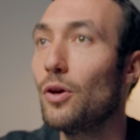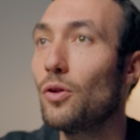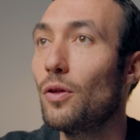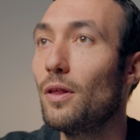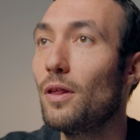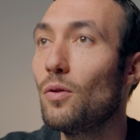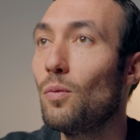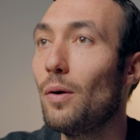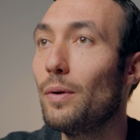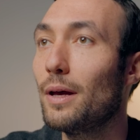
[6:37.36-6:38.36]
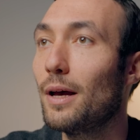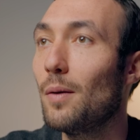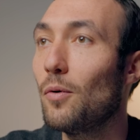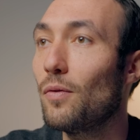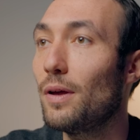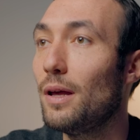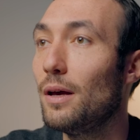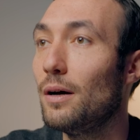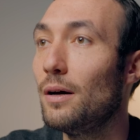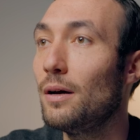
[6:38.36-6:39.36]
So this is where we can come over
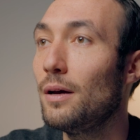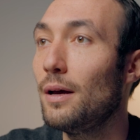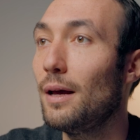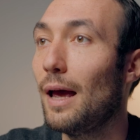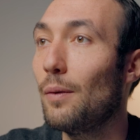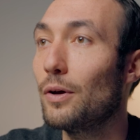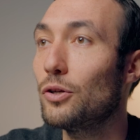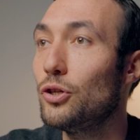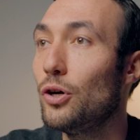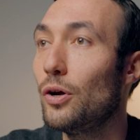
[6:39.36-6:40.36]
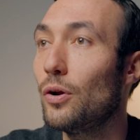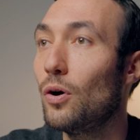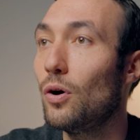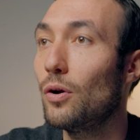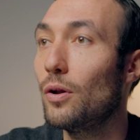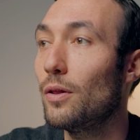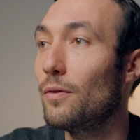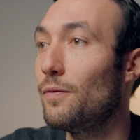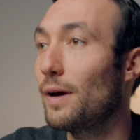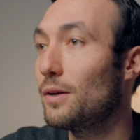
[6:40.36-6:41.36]
here and we can turn on
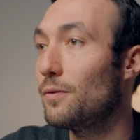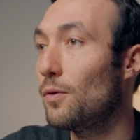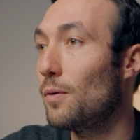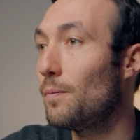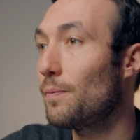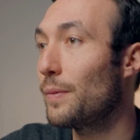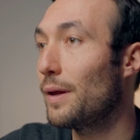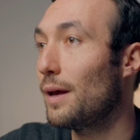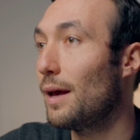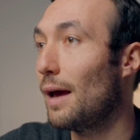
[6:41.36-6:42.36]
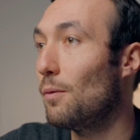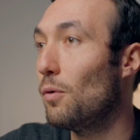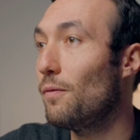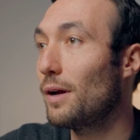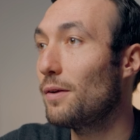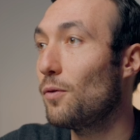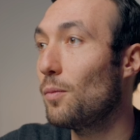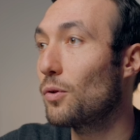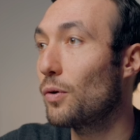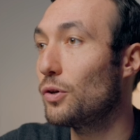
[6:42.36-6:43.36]
the vector form. And what vector
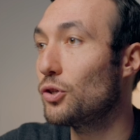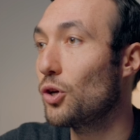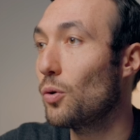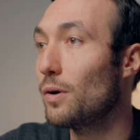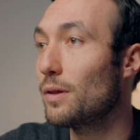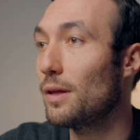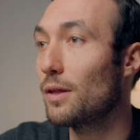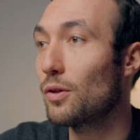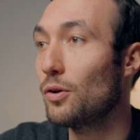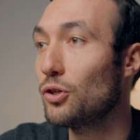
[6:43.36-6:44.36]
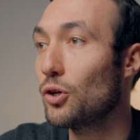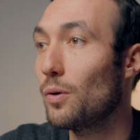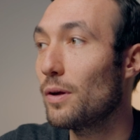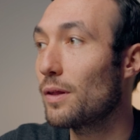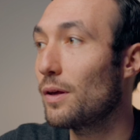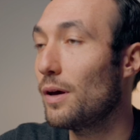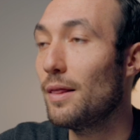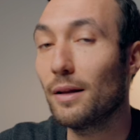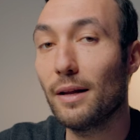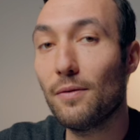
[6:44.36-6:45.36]
form is going to show us is it's going to show us
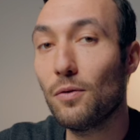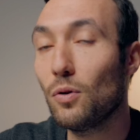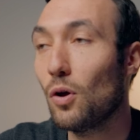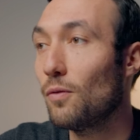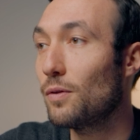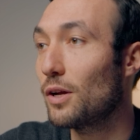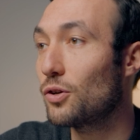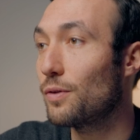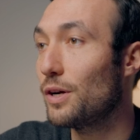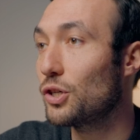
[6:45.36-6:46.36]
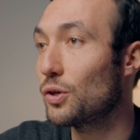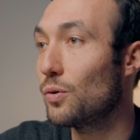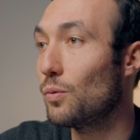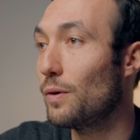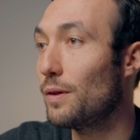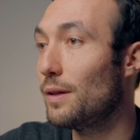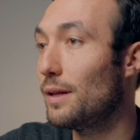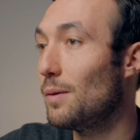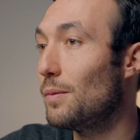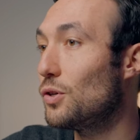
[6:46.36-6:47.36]
the level of saturation within
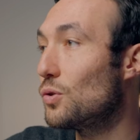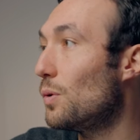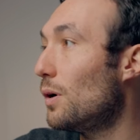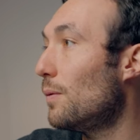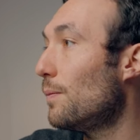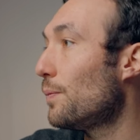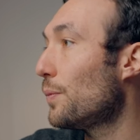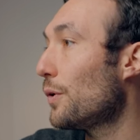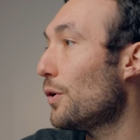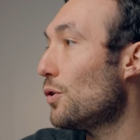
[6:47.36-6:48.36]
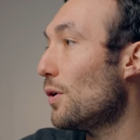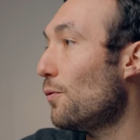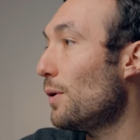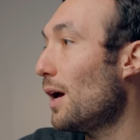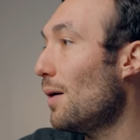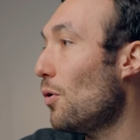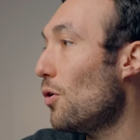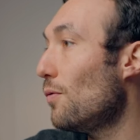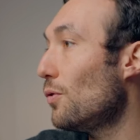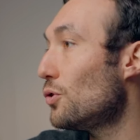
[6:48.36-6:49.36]
the image as well. So if we come
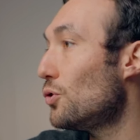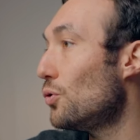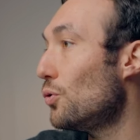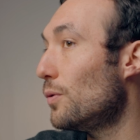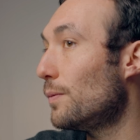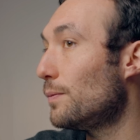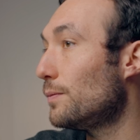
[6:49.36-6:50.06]
over to